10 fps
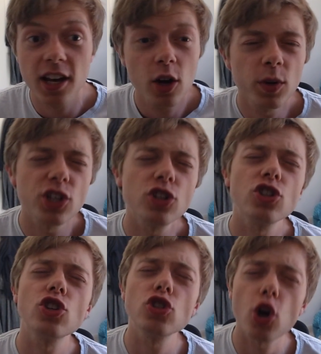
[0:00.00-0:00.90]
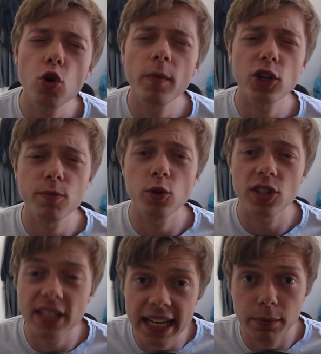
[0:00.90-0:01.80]
which is so much more
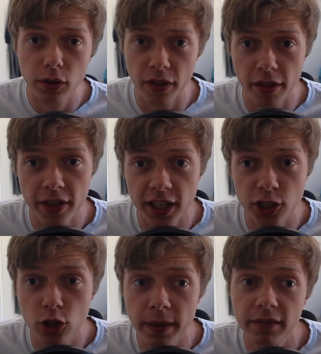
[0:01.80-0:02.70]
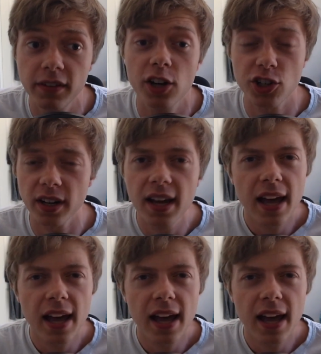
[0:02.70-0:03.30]
stable than the thirty-two bit version,